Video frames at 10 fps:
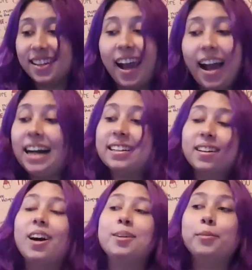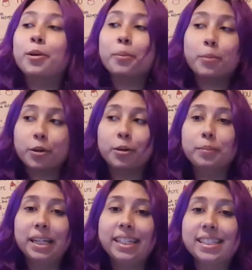had a lot more
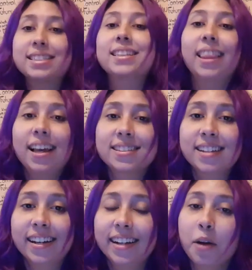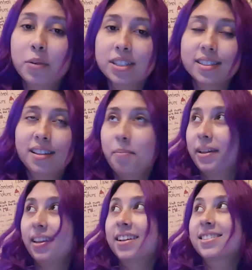complainings last night. I went to sleep
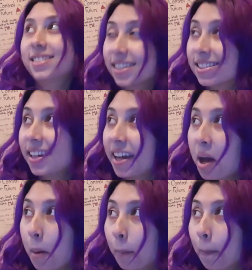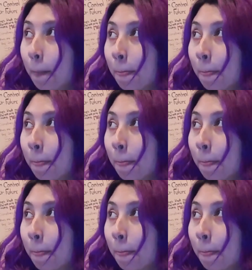at like 6 a.m.